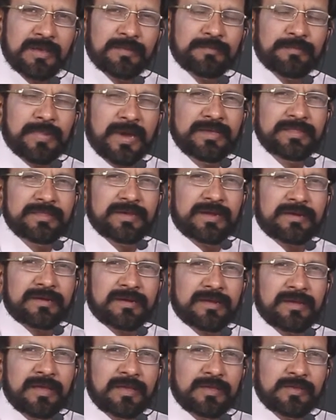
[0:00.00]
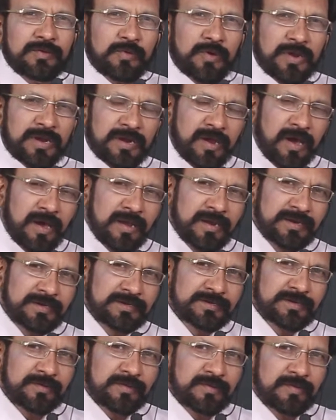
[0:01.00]
By that, your knowledge
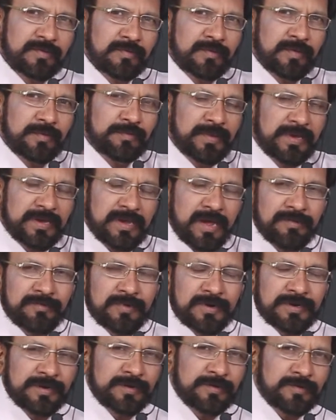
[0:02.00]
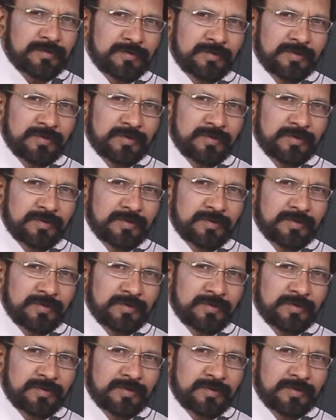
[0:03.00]
will be converted